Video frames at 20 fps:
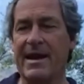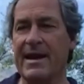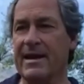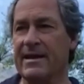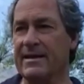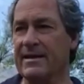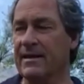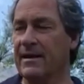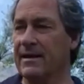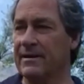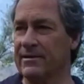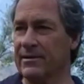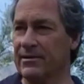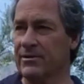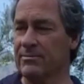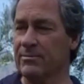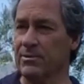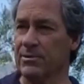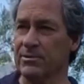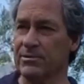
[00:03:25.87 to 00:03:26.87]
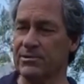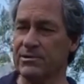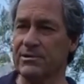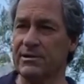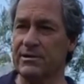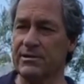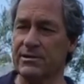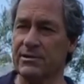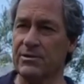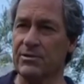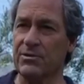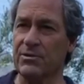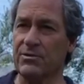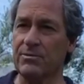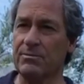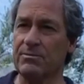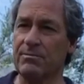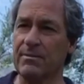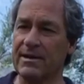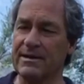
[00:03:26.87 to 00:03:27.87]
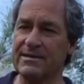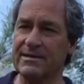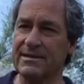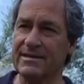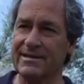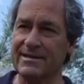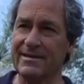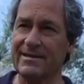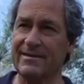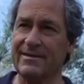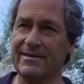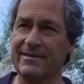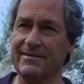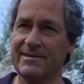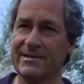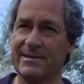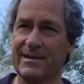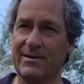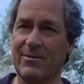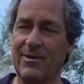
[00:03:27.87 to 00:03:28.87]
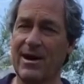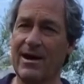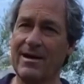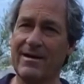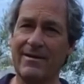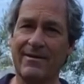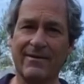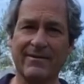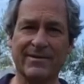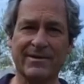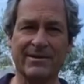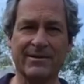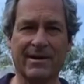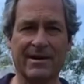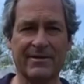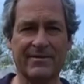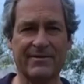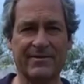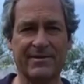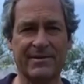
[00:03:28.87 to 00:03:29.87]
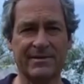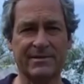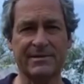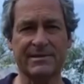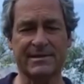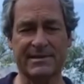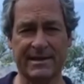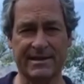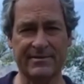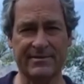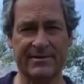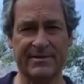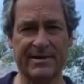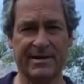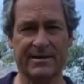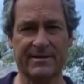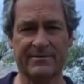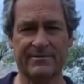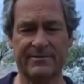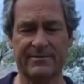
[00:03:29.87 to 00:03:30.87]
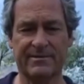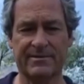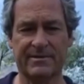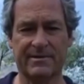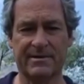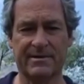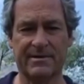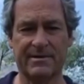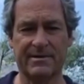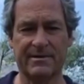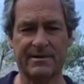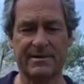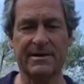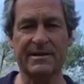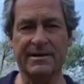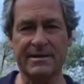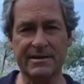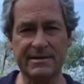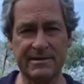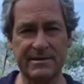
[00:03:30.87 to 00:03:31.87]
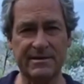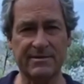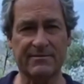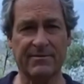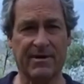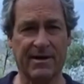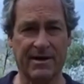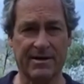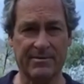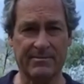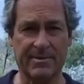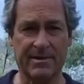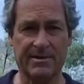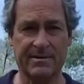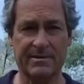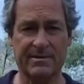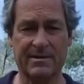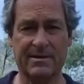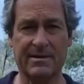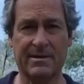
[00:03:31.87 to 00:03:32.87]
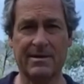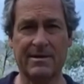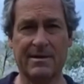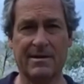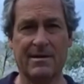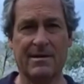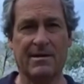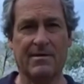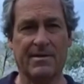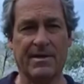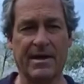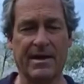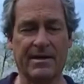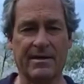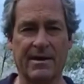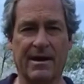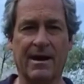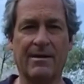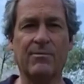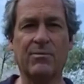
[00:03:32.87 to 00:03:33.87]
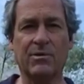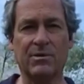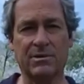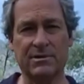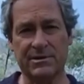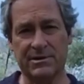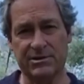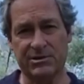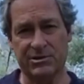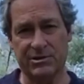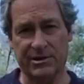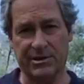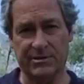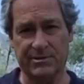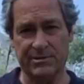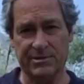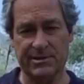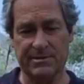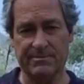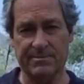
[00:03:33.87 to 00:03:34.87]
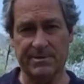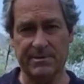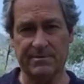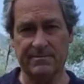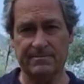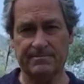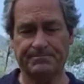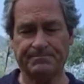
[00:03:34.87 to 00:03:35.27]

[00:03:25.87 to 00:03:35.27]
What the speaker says: and another person in the group might sit there and say, wow, I feel safe enough in this environment that I'm willing to share something.